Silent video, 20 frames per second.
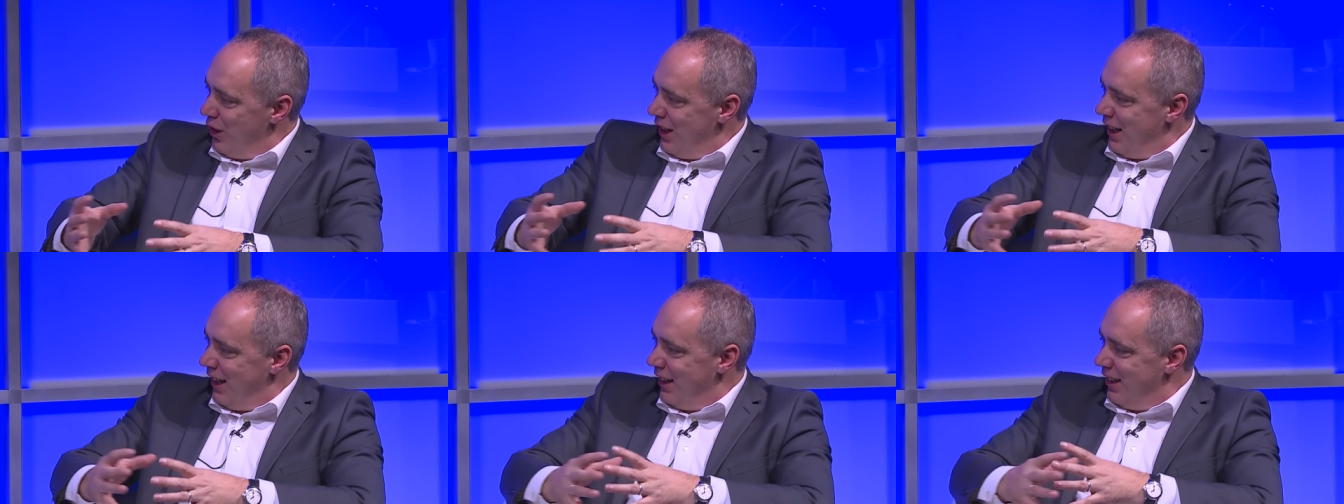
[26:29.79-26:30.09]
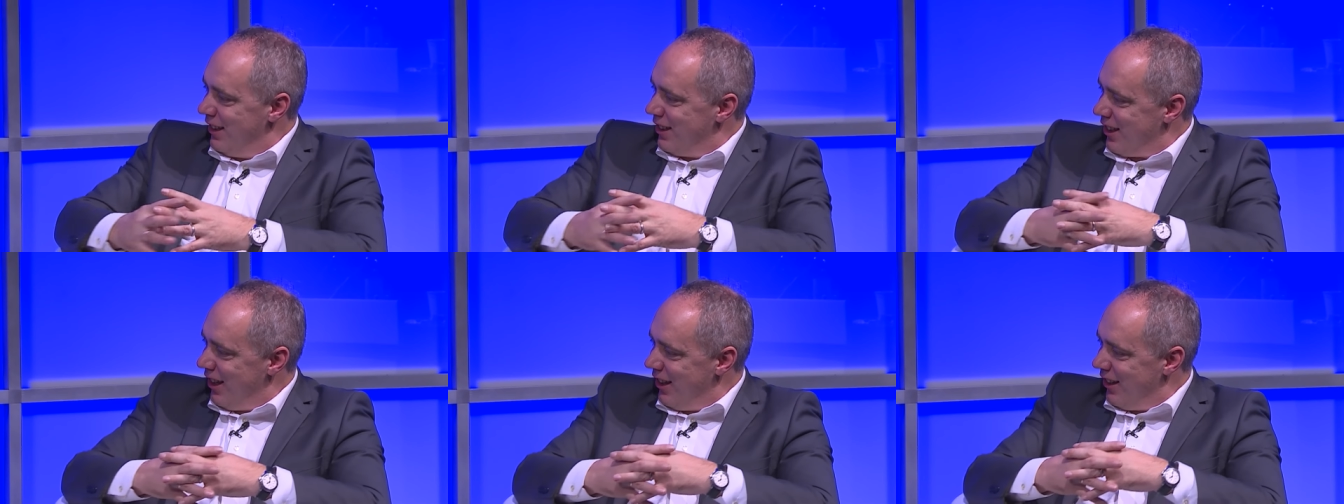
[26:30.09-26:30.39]

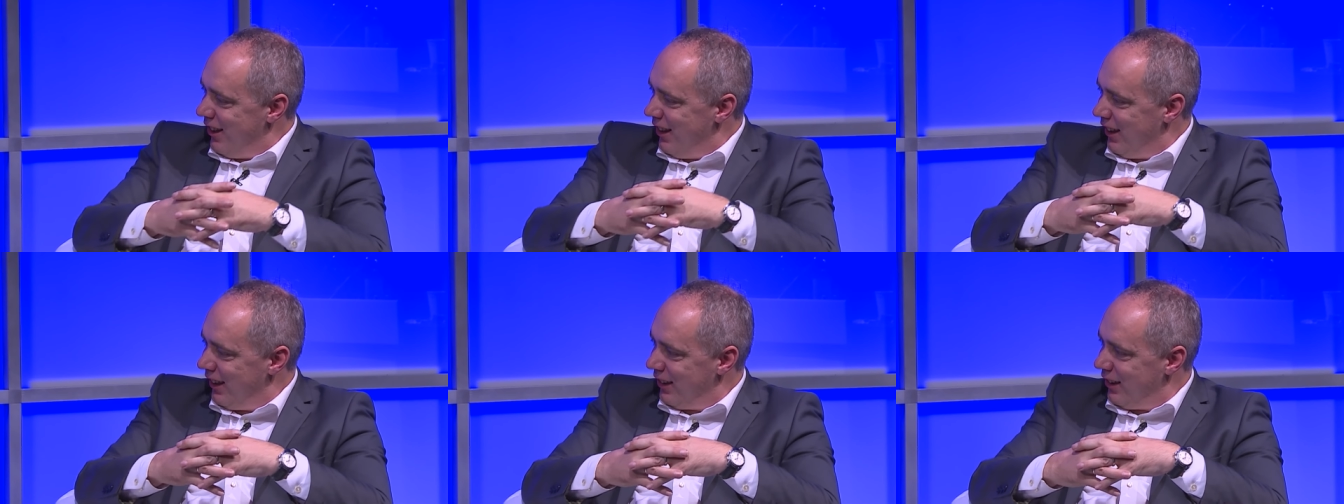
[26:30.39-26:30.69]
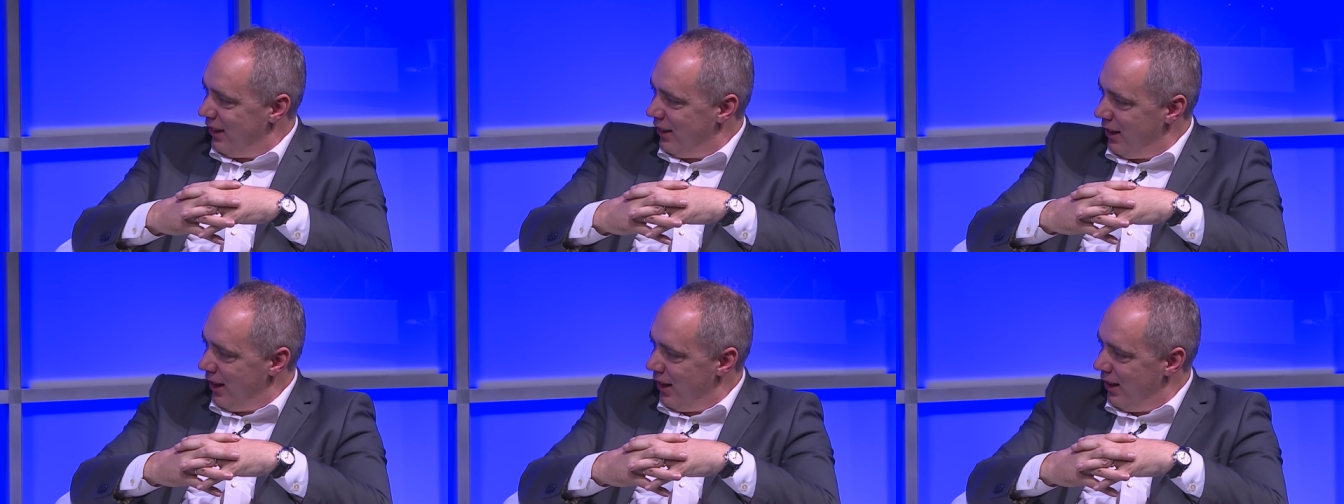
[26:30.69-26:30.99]
needs. I yeah, think.
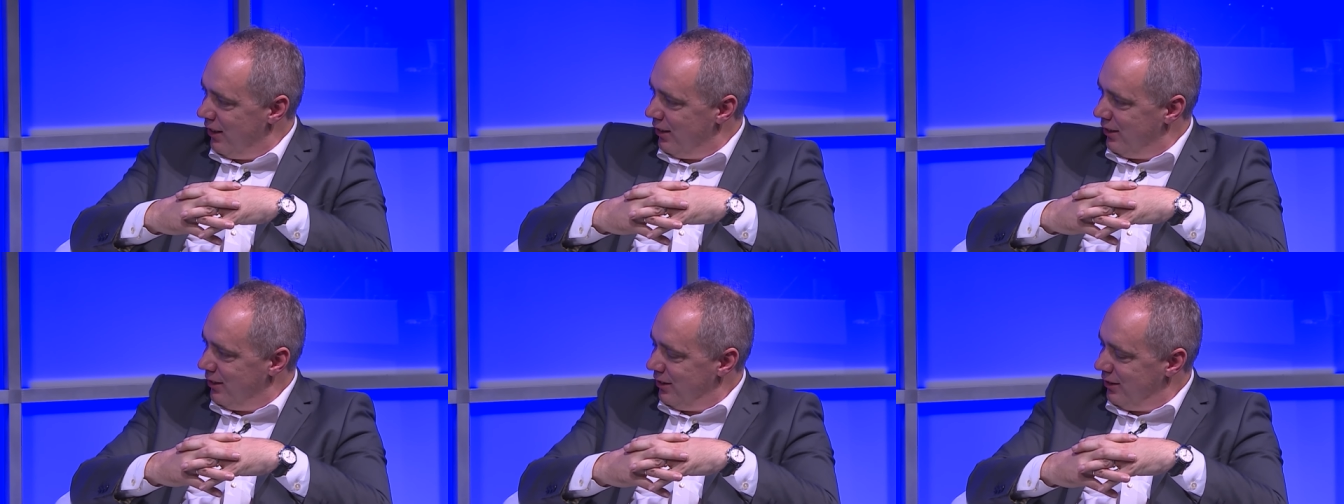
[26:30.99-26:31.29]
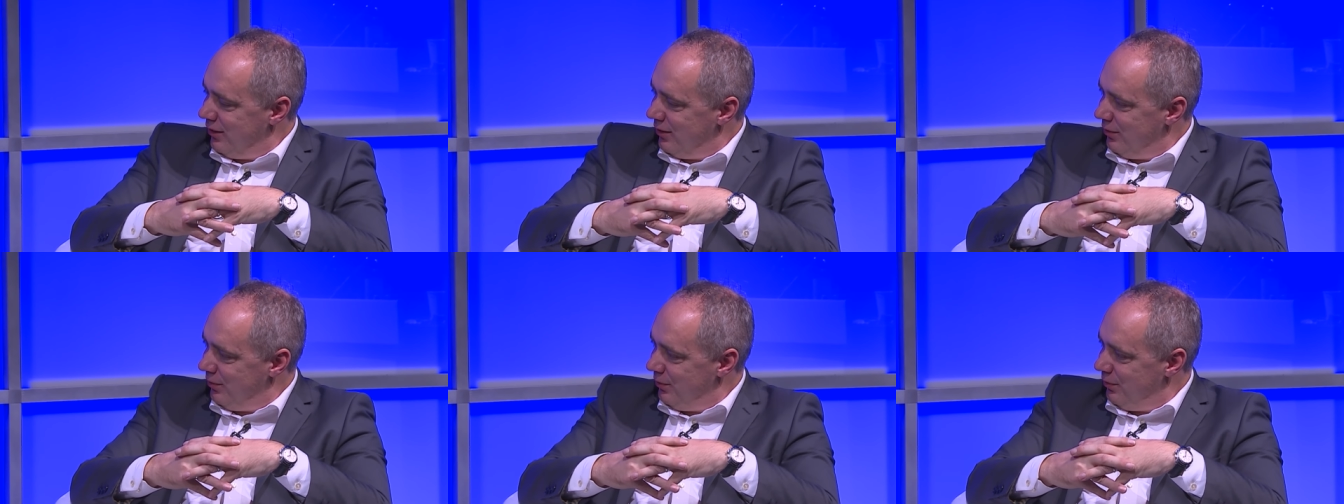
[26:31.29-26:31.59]
yeah,
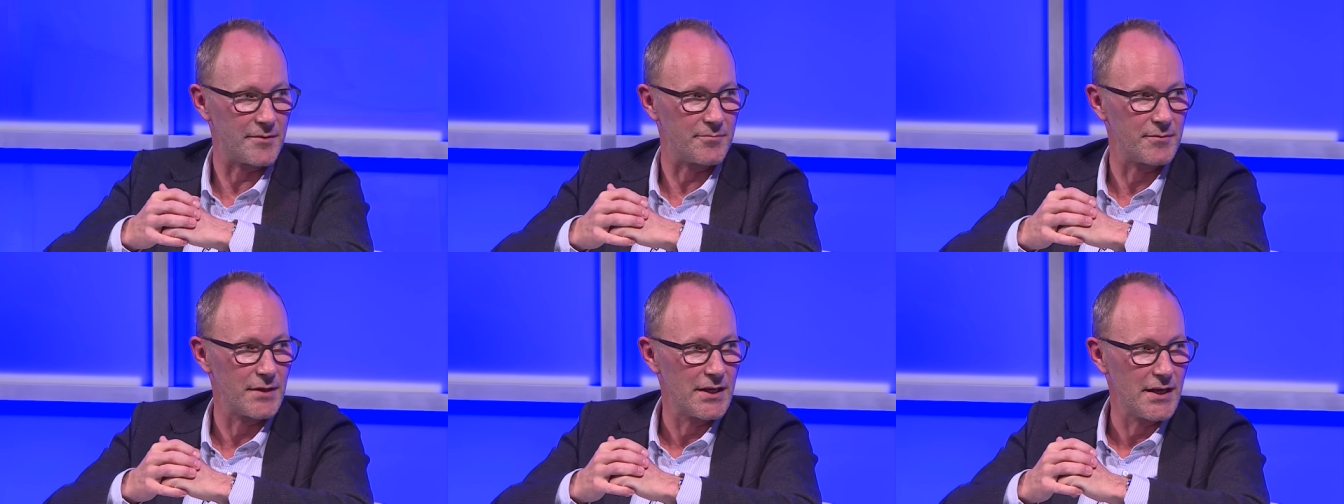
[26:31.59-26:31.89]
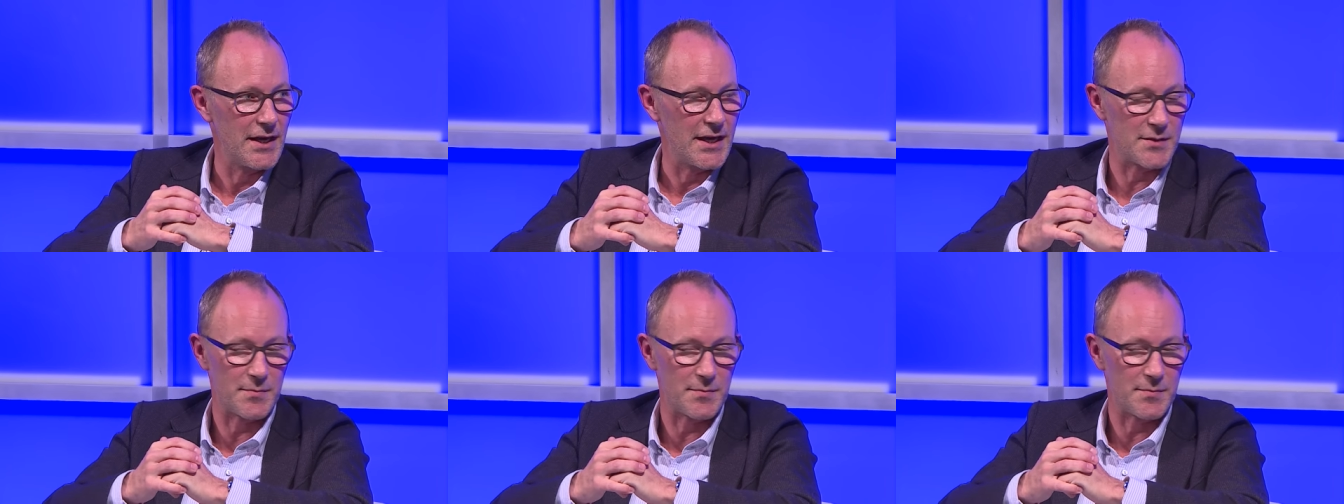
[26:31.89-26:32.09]
absolutely. Mm.